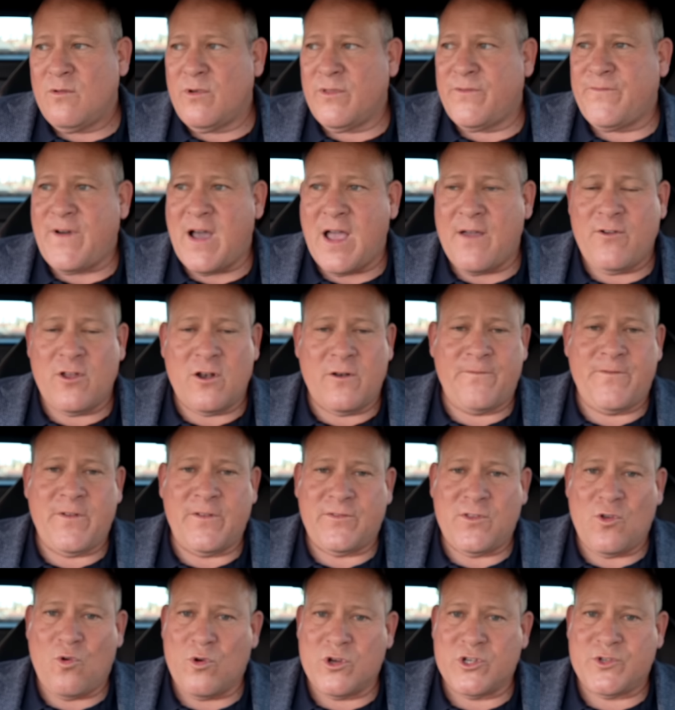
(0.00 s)
with
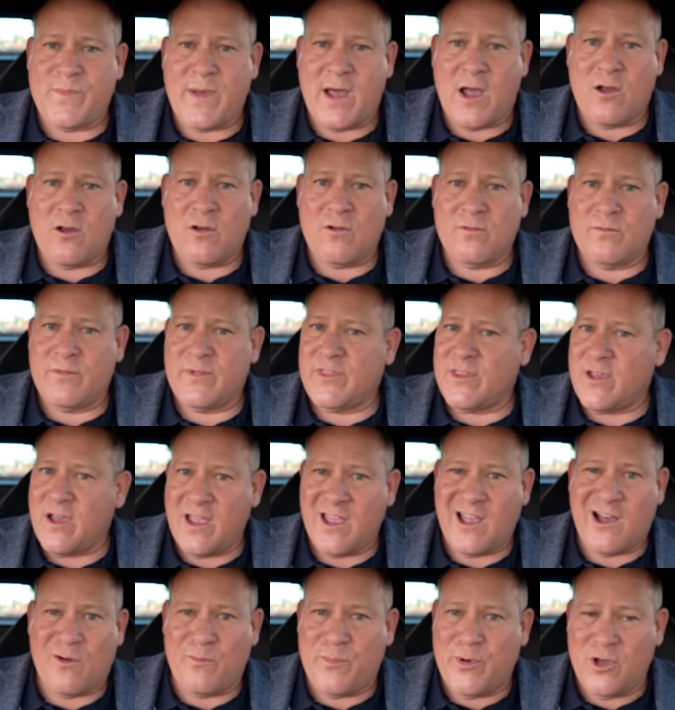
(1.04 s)
550 horsepower in the
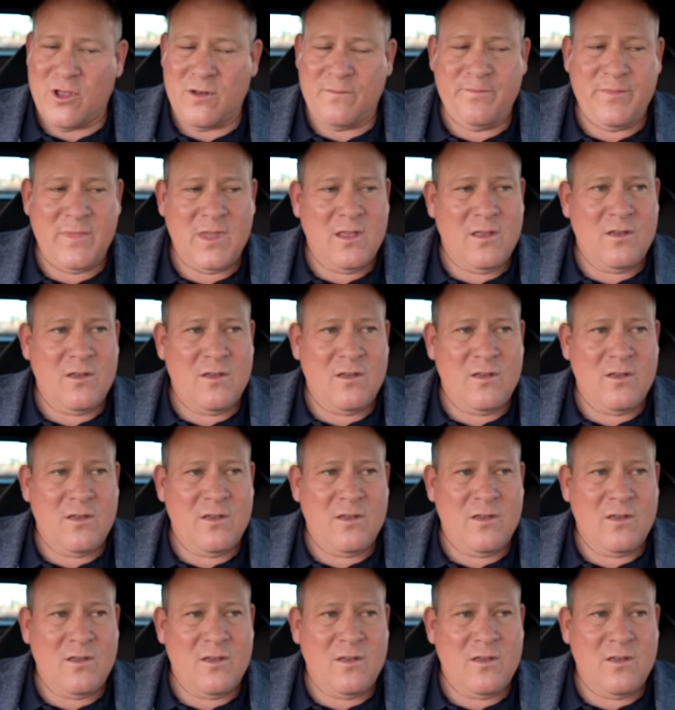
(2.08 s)
high output,